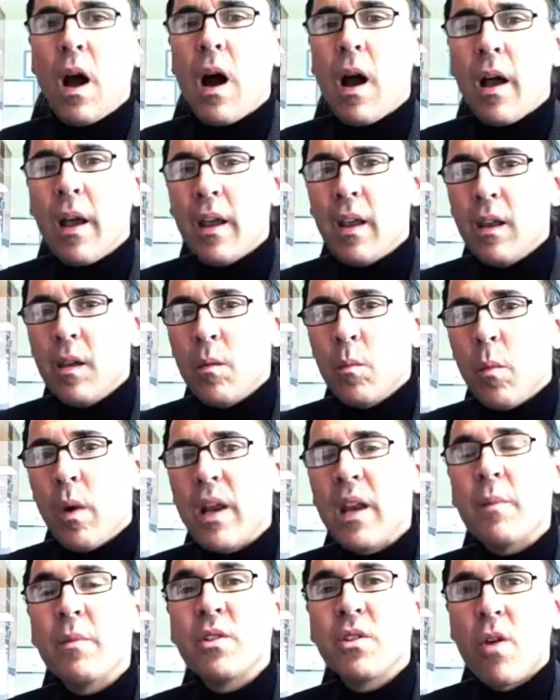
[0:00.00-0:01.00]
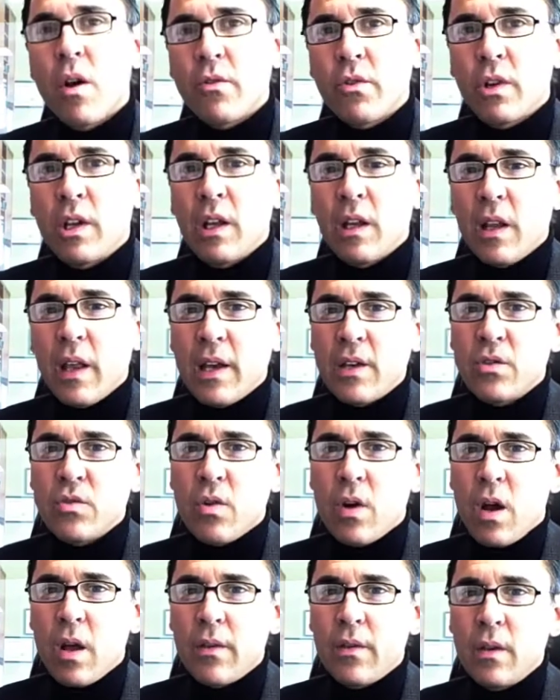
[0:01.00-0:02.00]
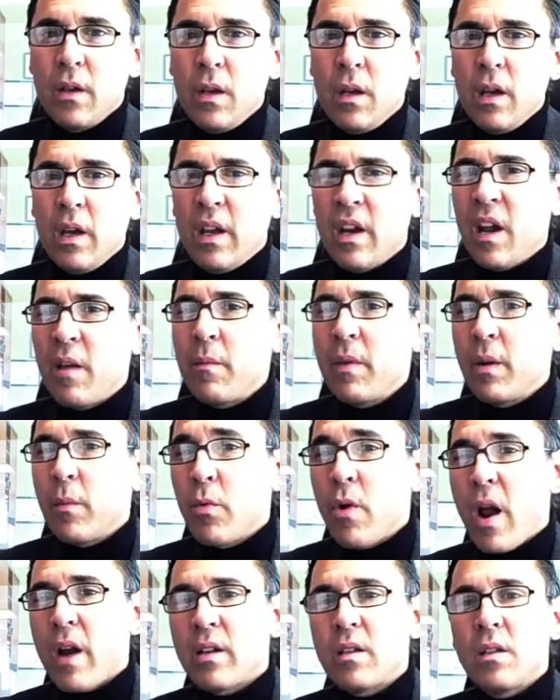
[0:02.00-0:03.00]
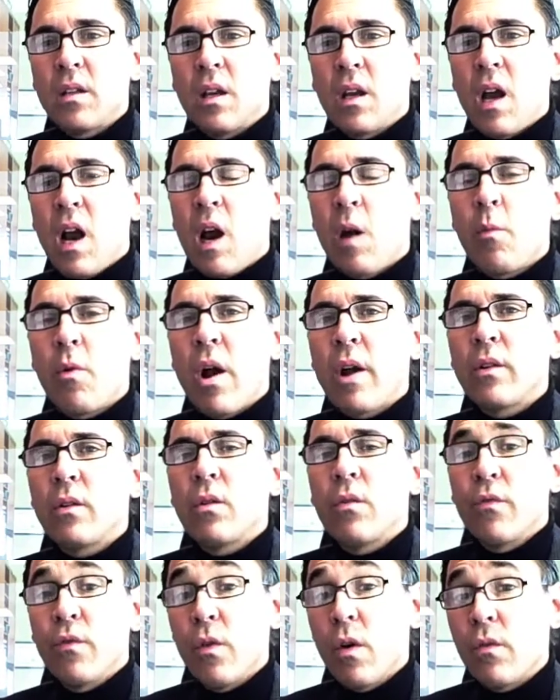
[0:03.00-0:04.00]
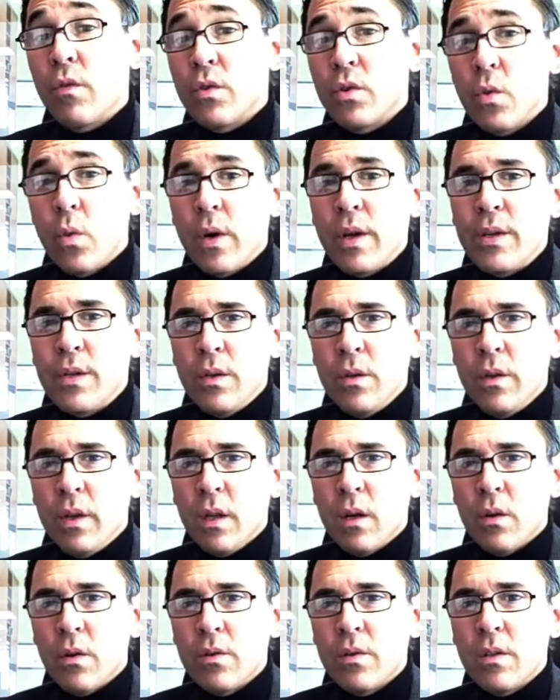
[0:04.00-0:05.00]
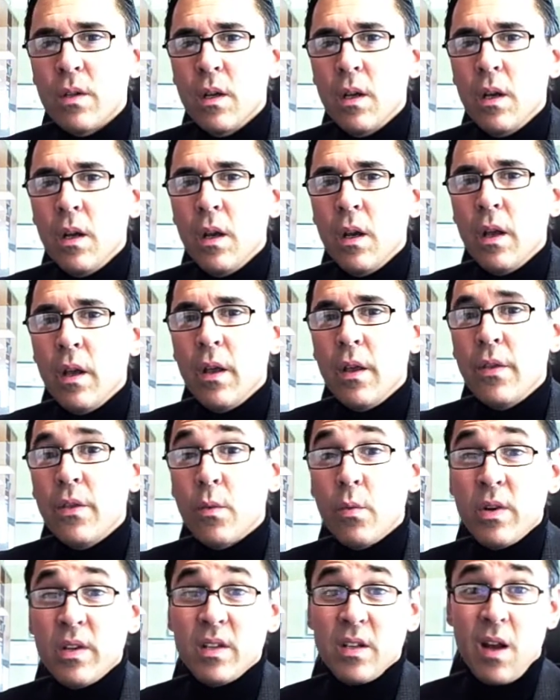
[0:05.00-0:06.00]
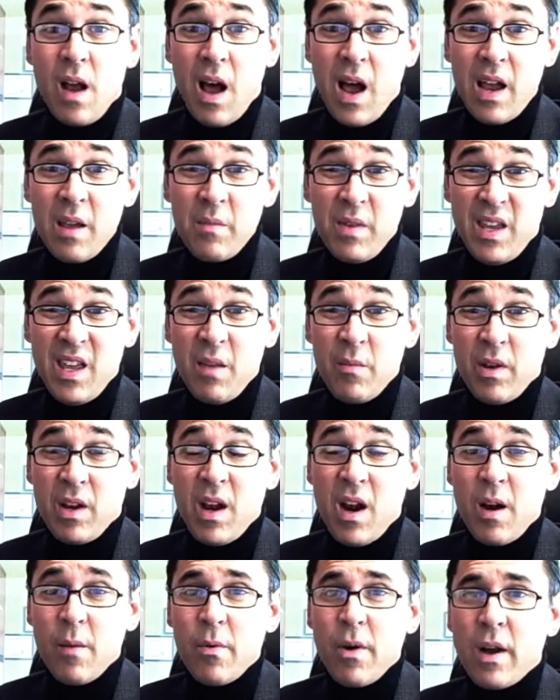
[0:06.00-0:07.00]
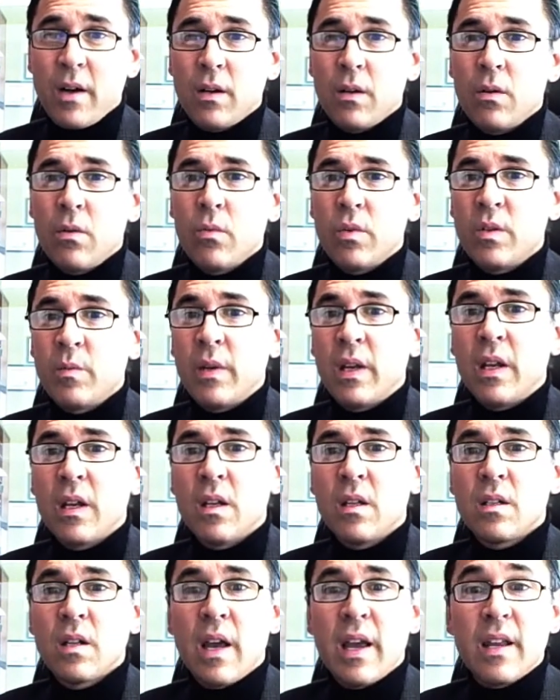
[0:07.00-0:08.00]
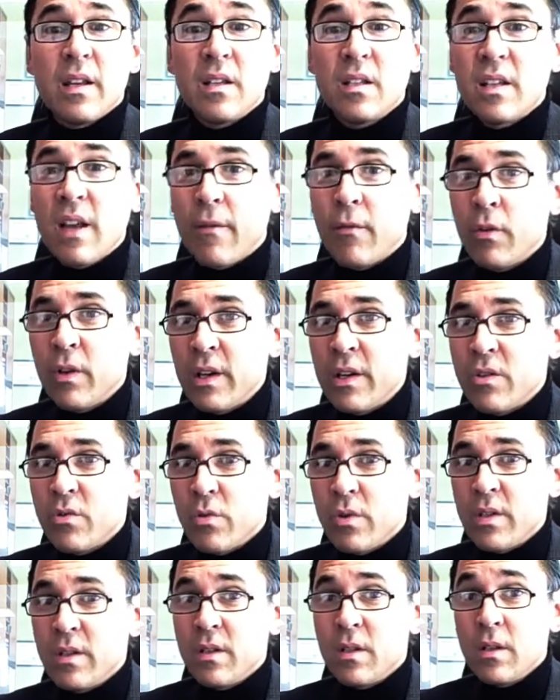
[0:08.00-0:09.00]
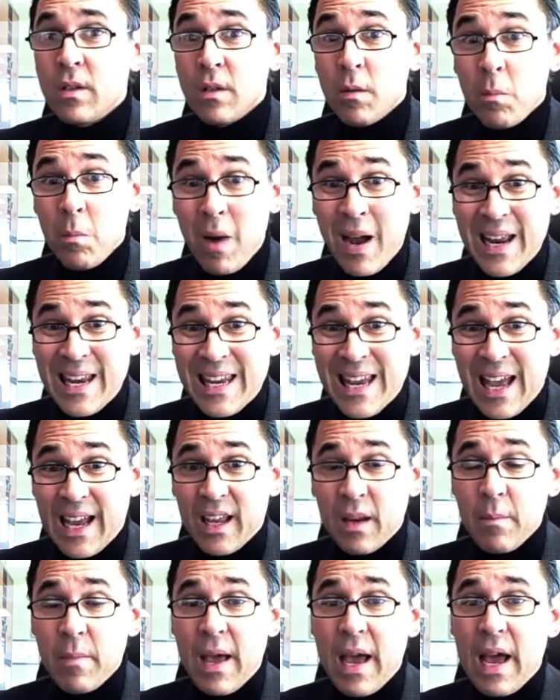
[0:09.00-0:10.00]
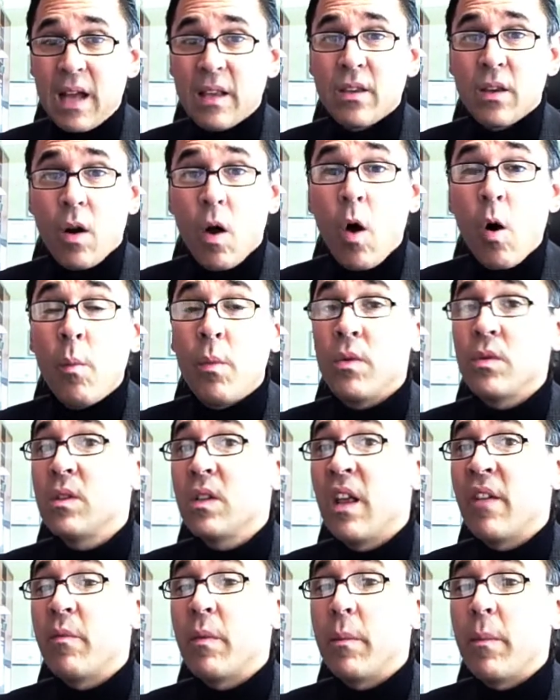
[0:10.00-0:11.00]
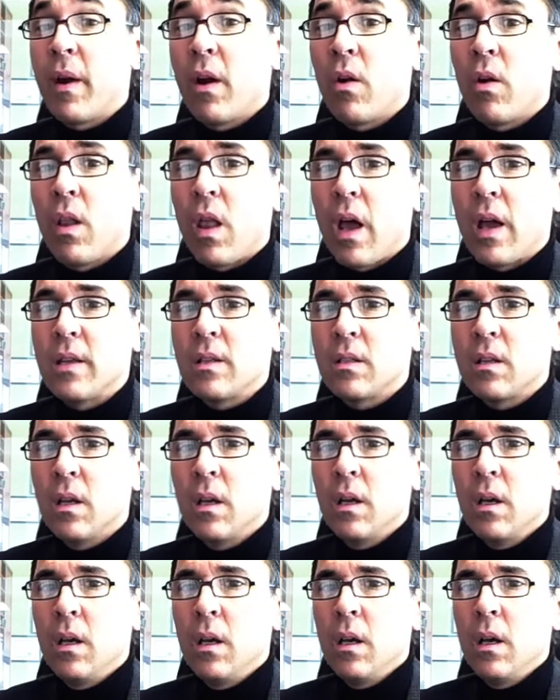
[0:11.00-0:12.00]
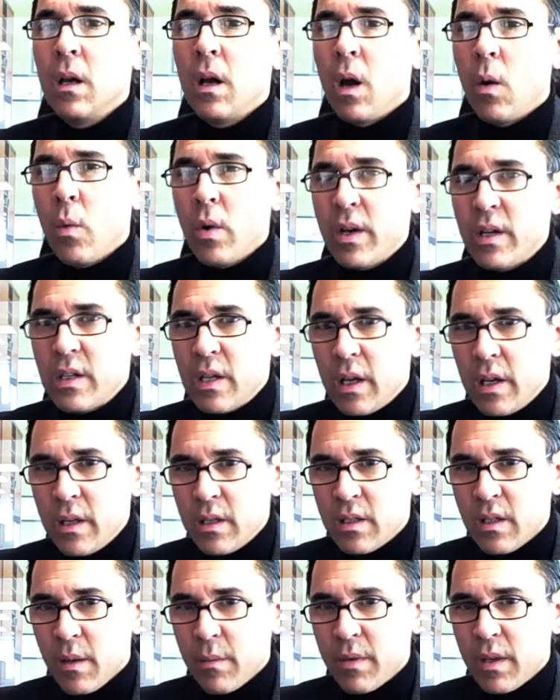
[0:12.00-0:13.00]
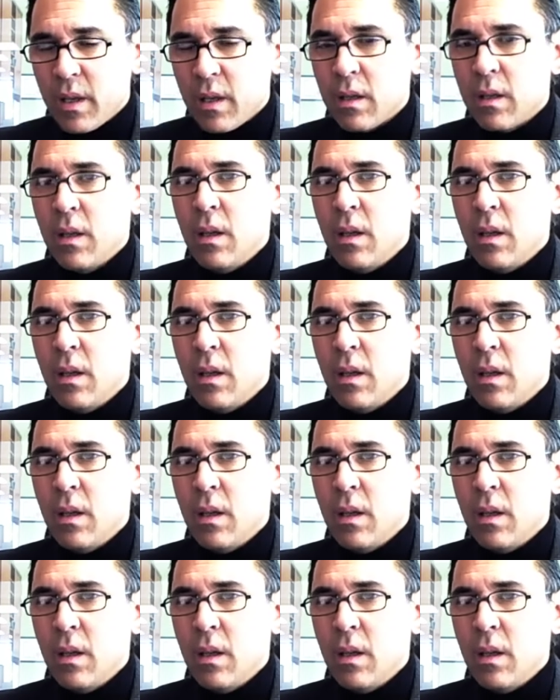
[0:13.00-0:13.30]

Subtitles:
Hi, my name is Dr. Kit Langstroth, and I've been a practicing chiropractor for over 22 years. The reason I became a chiropractor was because I had several injuries to my neck and back that almost left me paralyzed. I want to tell you something.